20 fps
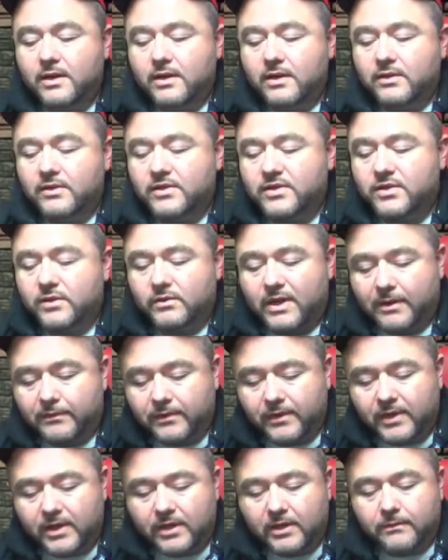So
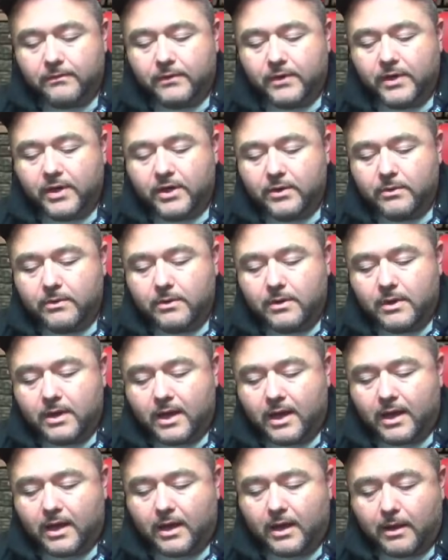definitely good for you.
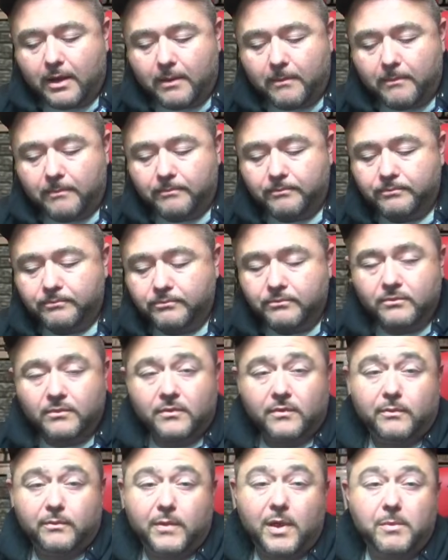
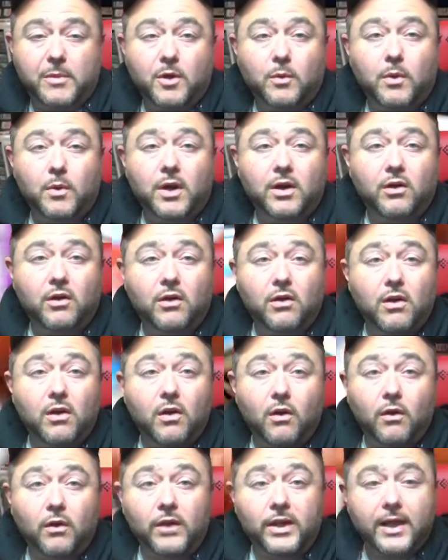Maybe you're working on an
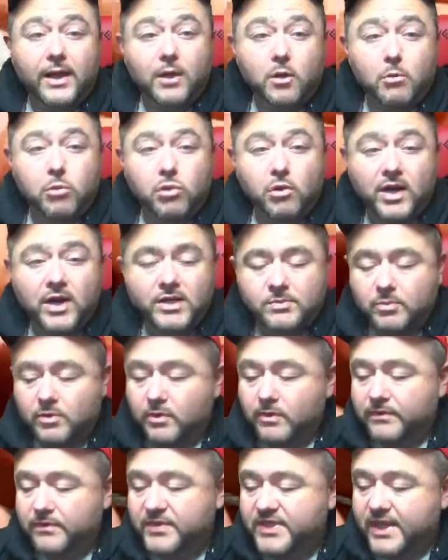all yellow press
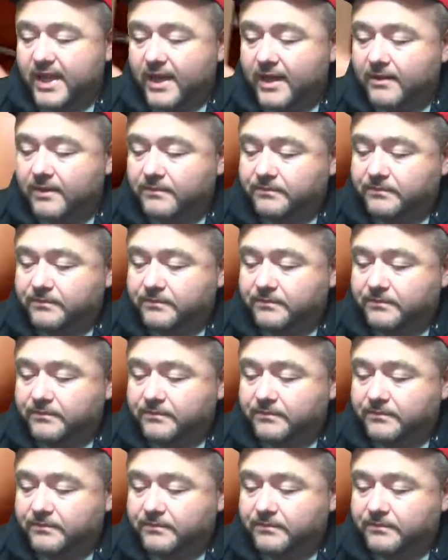proof set.